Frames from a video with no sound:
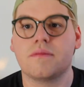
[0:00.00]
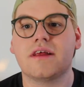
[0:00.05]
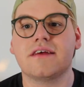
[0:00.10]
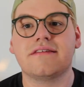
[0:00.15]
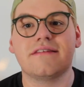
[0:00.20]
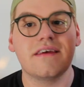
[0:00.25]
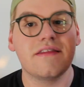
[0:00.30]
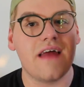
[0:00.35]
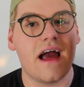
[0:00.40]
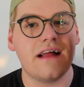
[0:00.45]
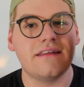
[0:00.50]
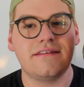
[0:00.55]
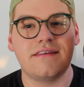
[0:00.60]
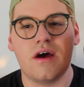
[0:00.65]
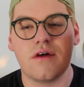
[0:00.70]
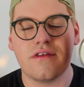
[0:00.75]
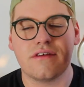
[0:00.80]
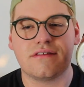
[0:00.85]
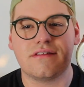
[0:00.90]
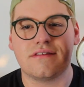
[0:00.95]
Now see, that's
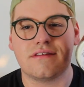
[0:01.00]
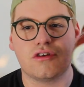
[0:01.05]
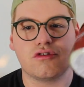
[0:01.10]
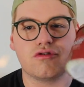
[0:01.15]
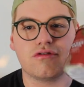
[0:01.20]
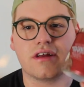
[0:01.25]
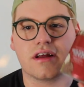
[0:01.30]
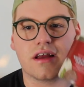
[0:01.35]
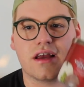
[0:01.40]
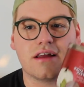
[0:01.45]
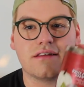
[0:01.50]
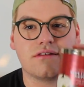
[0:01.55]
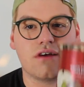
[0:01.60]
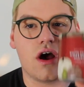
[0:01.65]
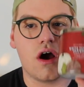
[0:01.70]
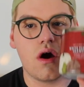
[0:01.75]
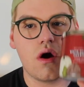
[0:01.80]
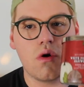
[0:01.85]
how this is interesting. It's